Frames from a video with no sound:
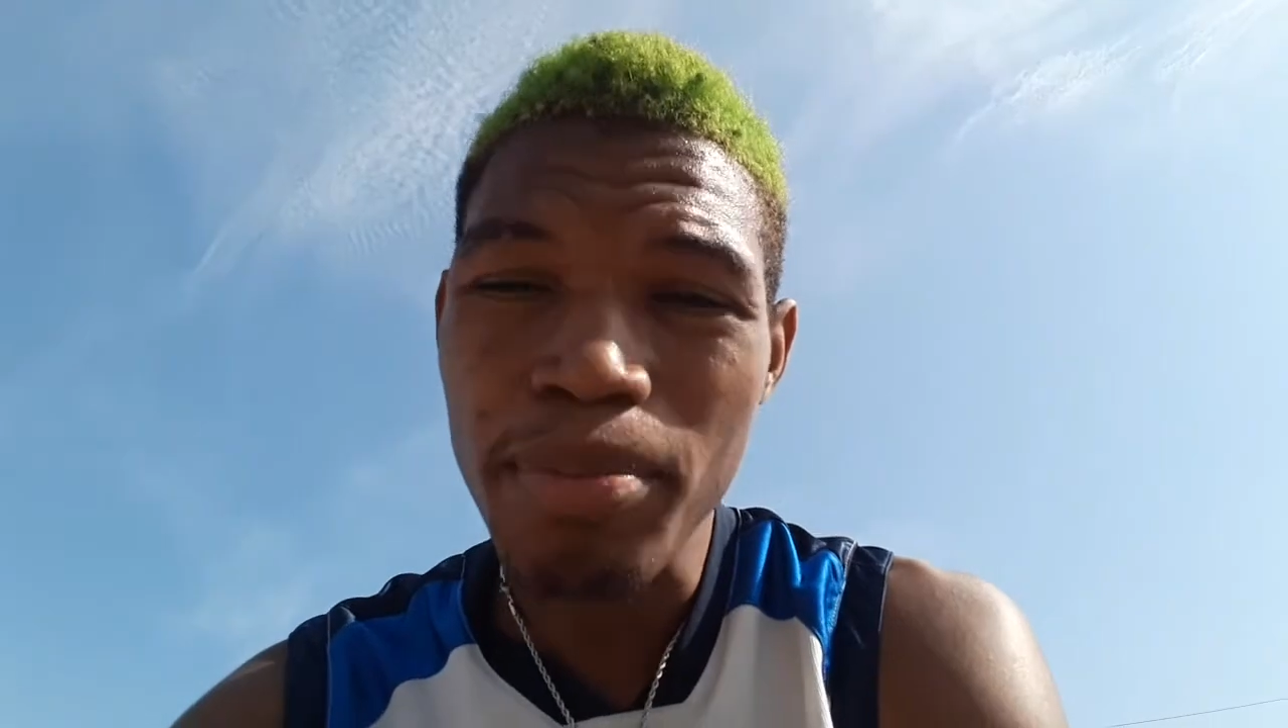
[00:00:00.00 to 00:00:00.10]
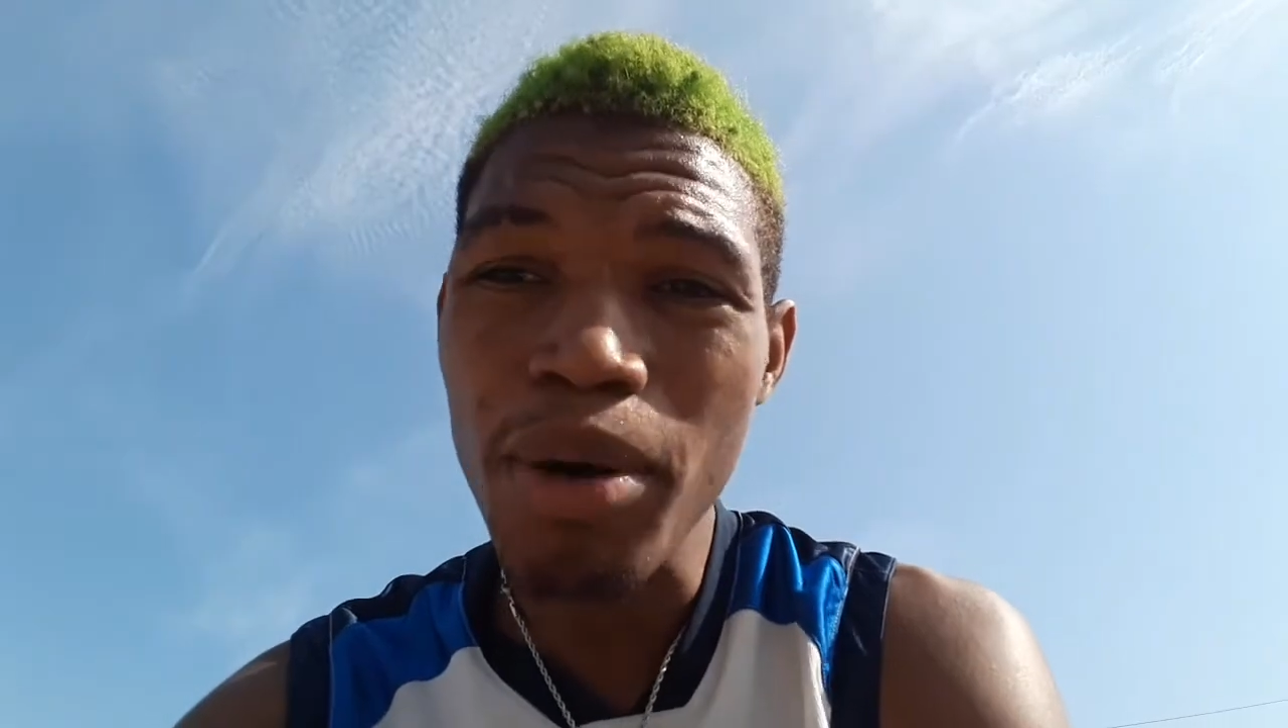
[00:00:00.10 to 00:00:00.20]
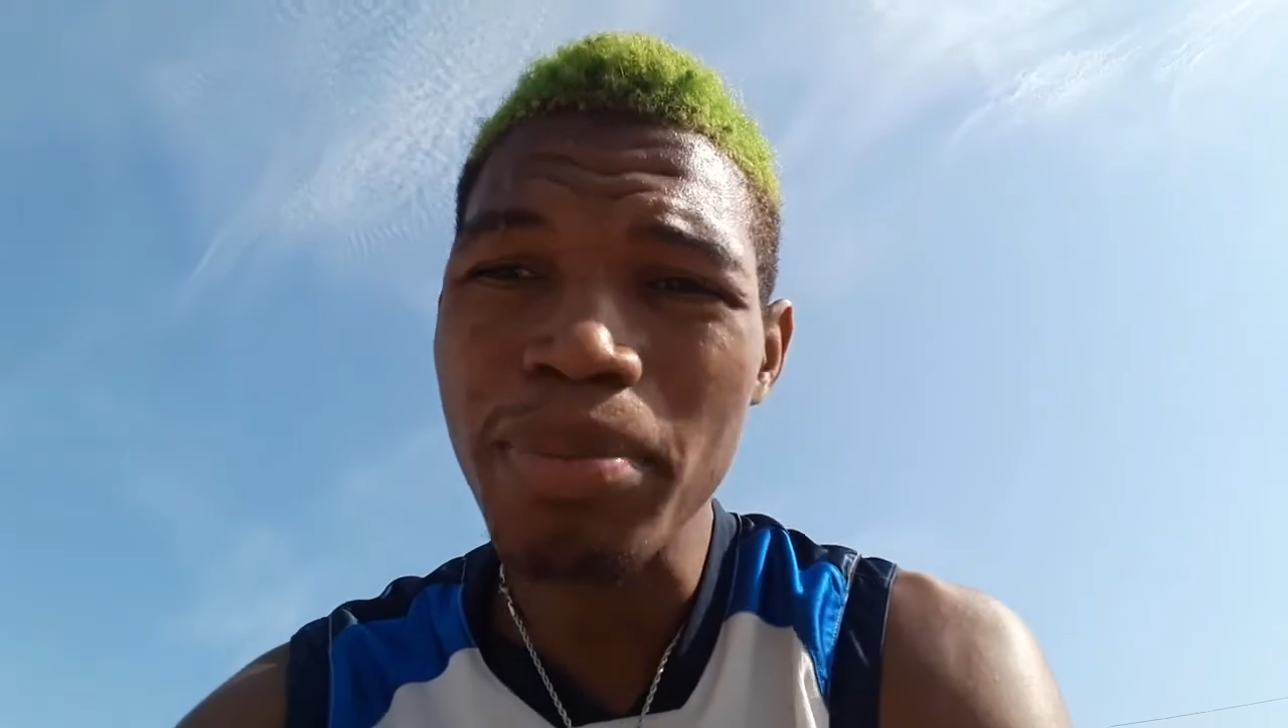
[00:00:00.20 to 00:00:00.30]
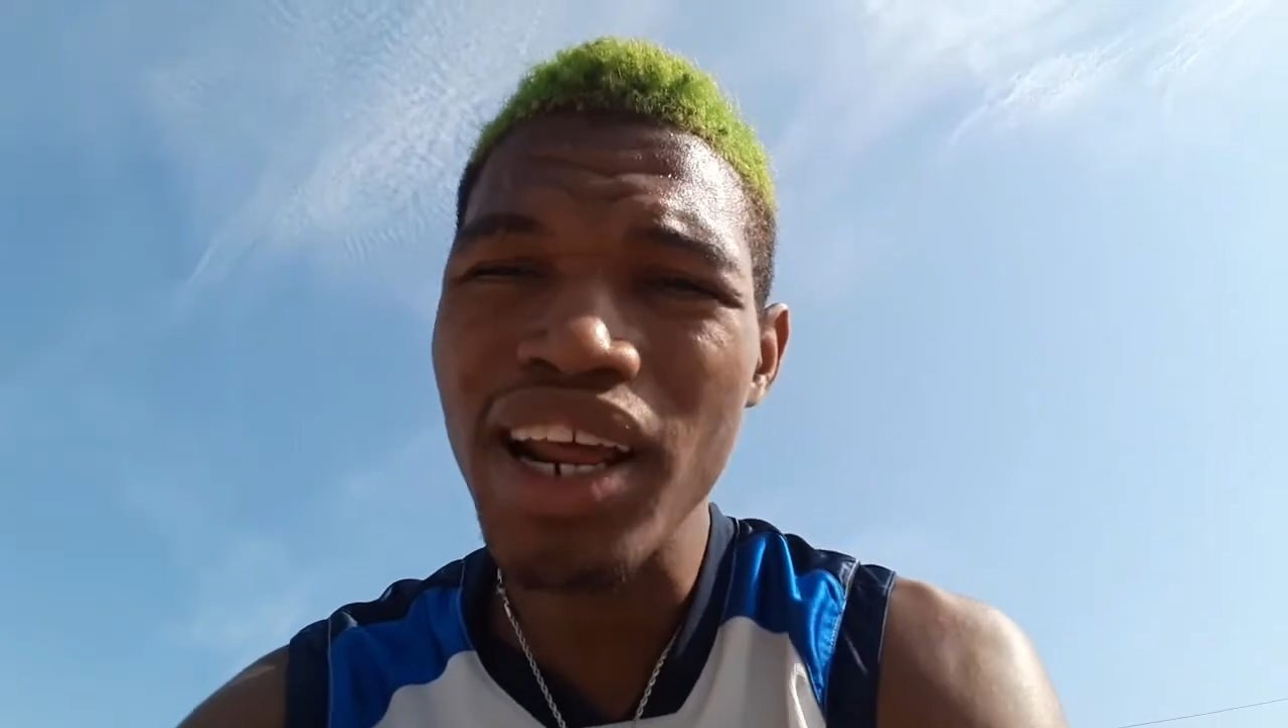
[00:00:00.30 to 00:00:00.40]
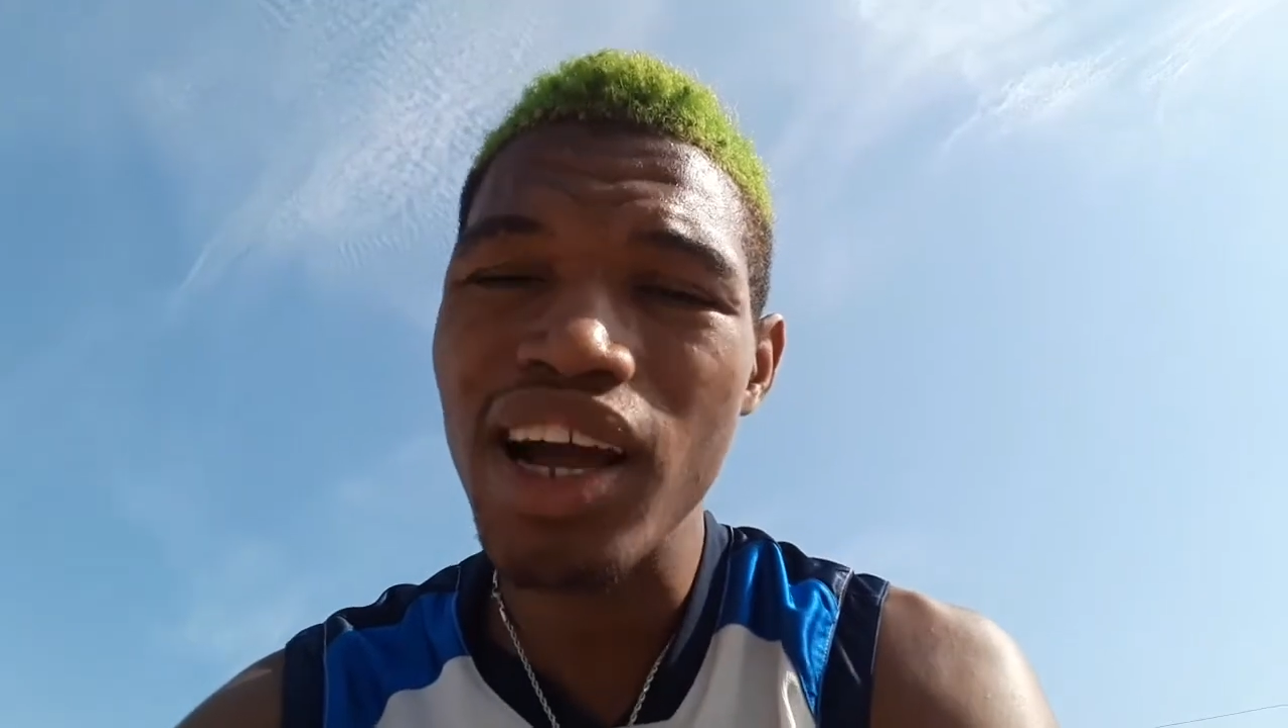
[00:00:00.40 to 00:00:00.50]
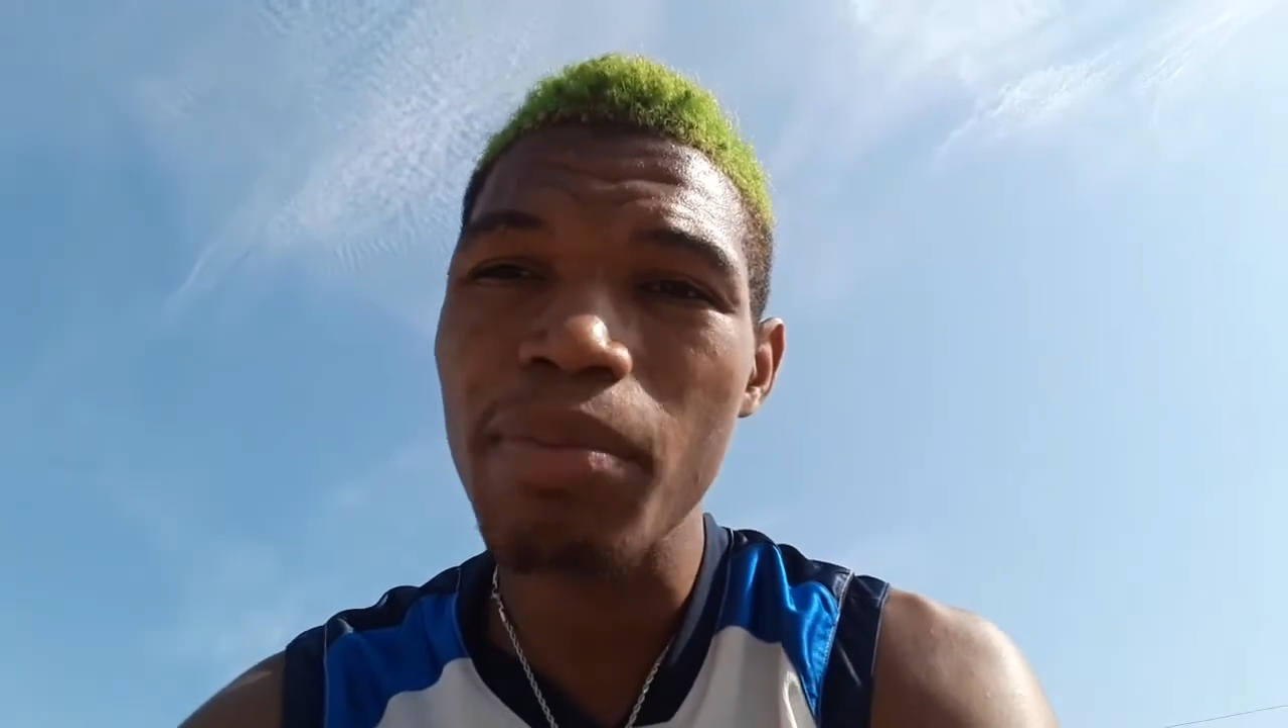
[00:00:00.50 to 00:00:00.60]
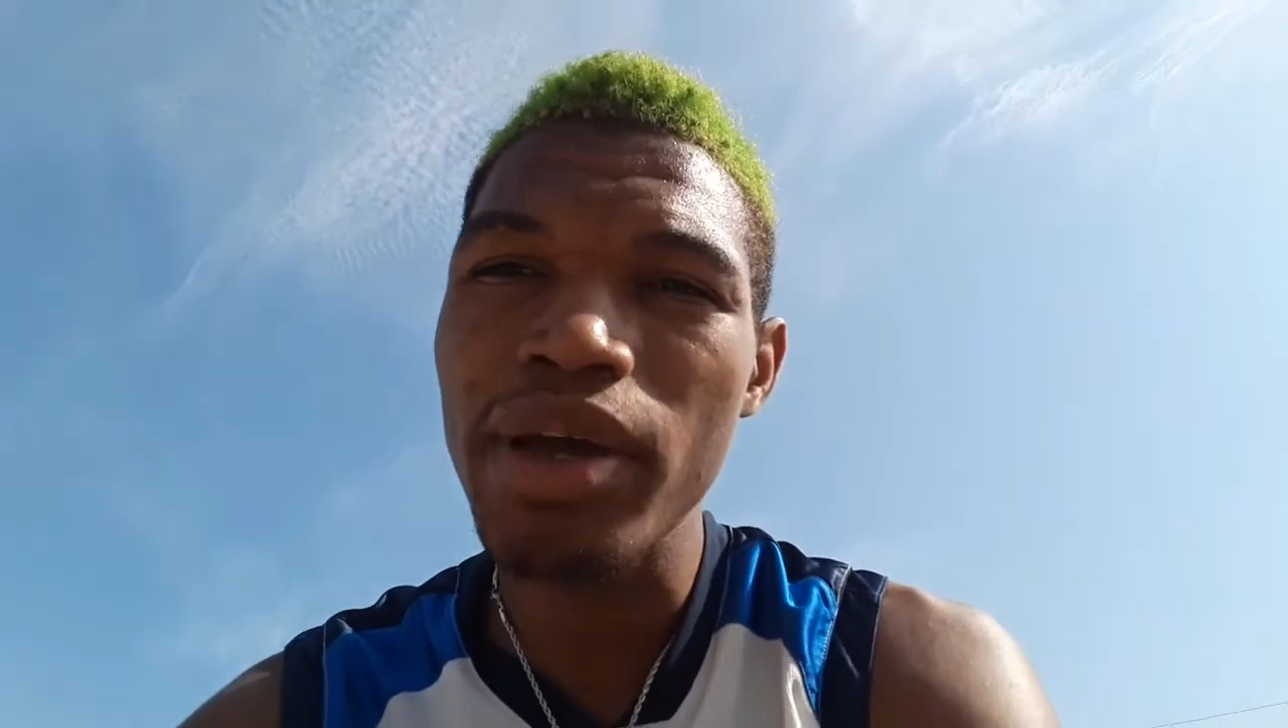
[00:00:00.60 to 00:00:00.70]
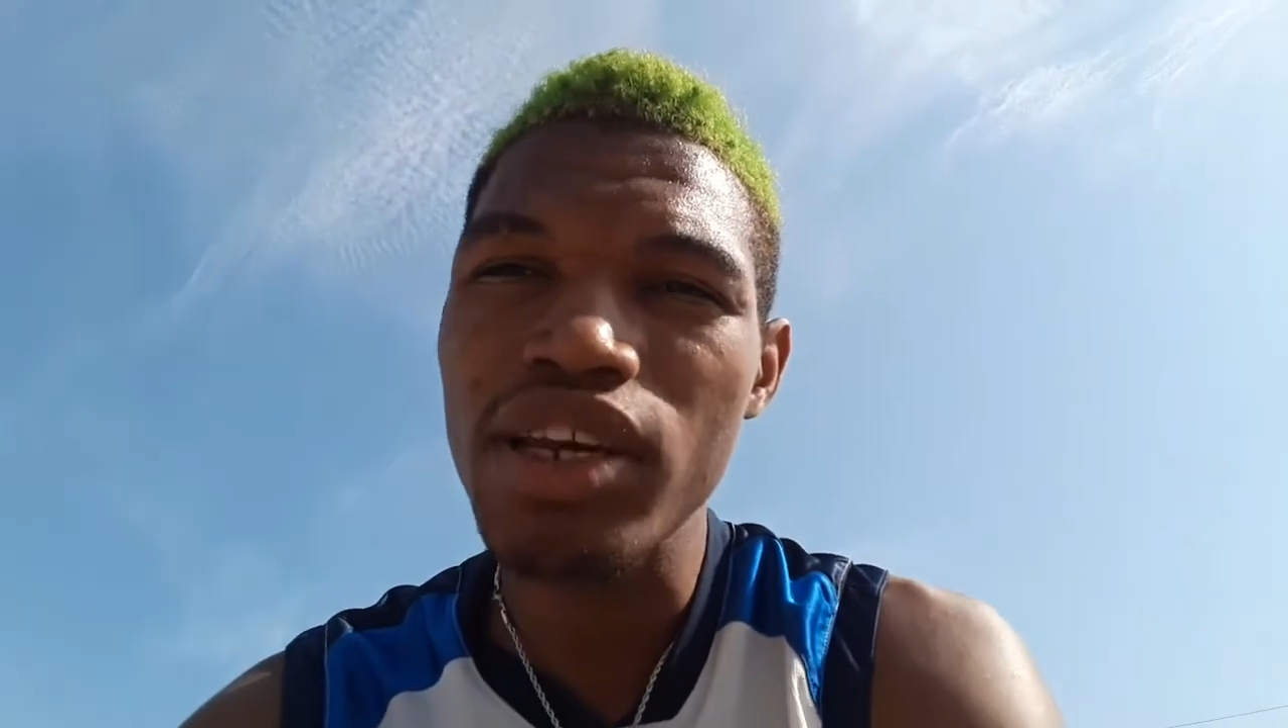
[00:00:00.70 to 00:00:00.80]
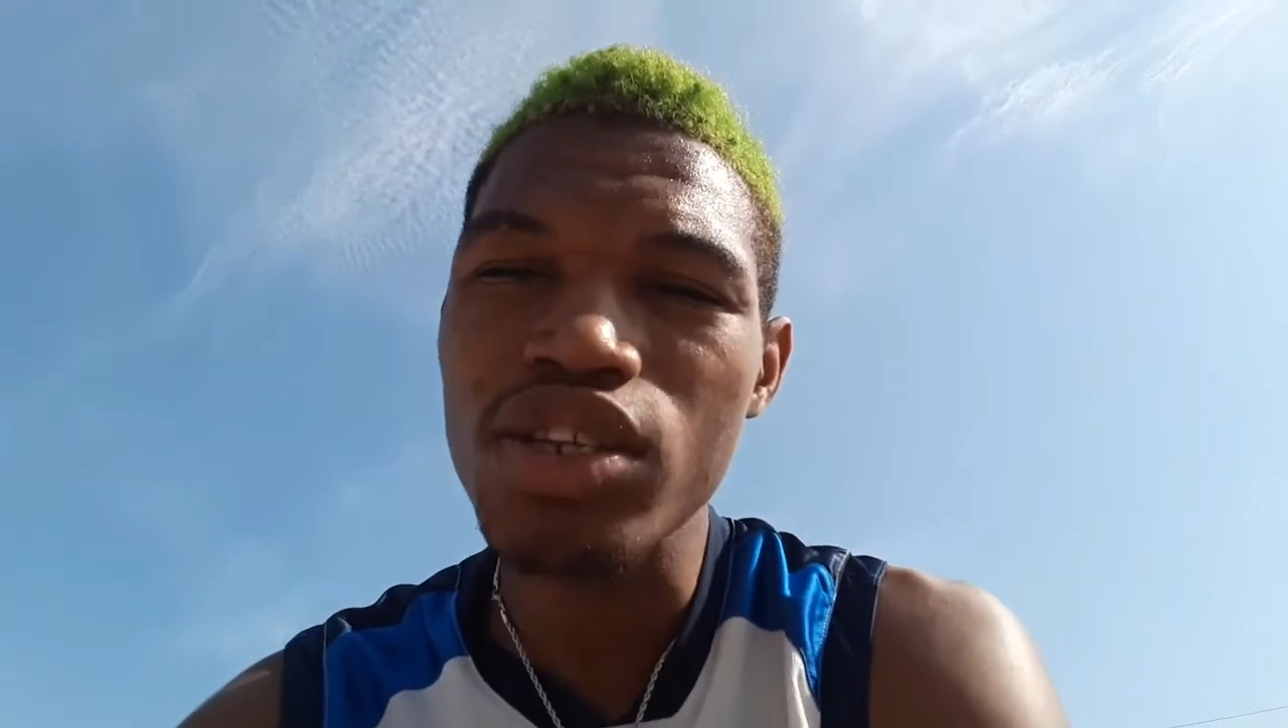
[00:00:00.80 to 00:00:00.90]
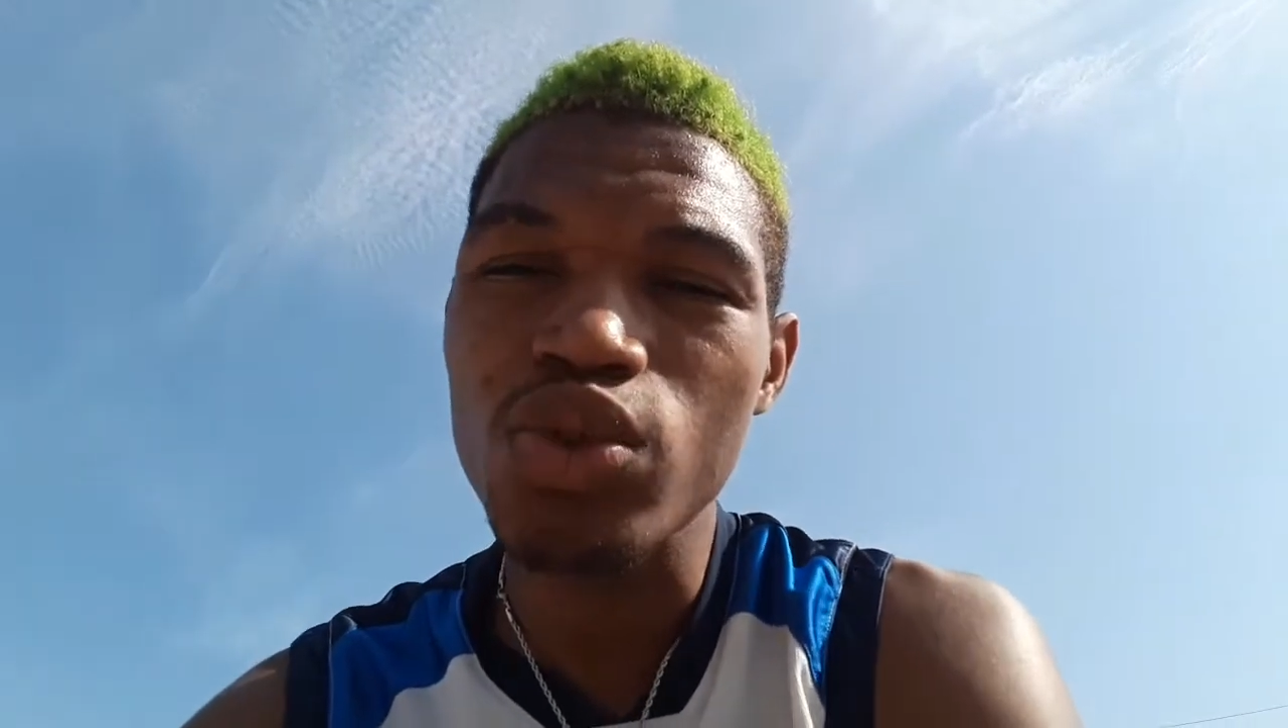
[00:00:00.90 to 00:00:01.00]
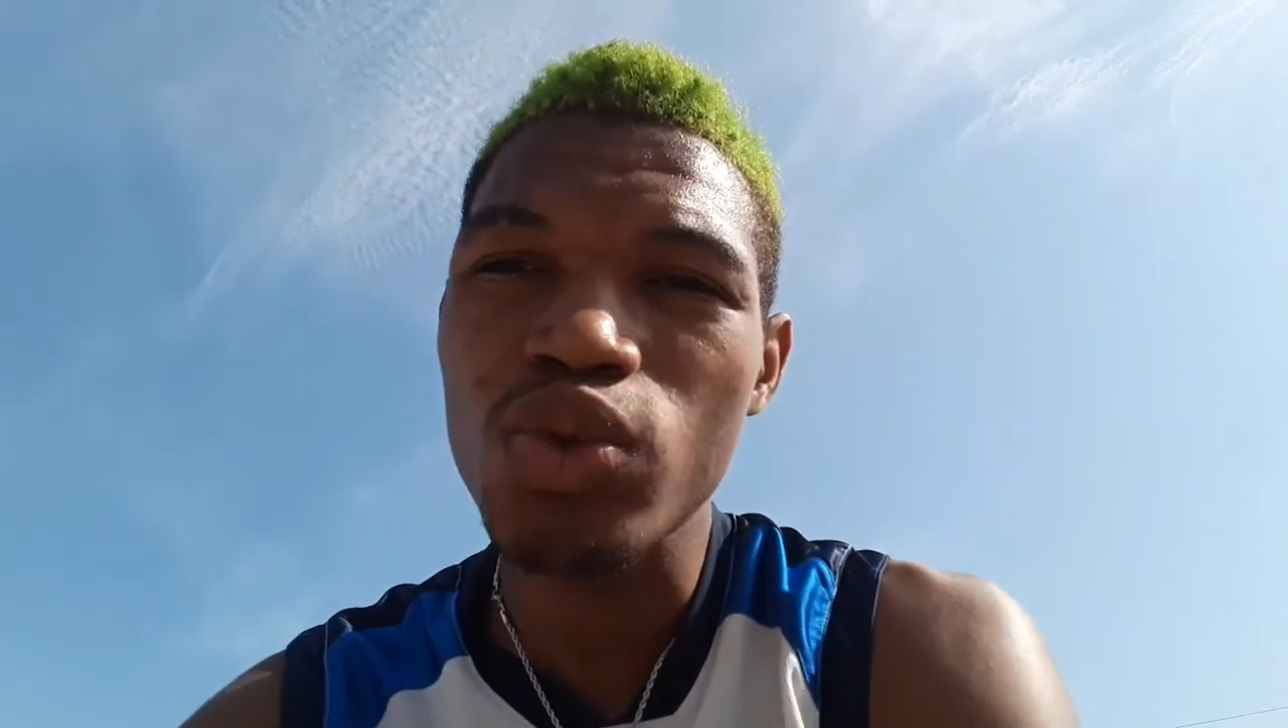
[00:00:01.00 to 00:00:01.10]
But I'm not going to make this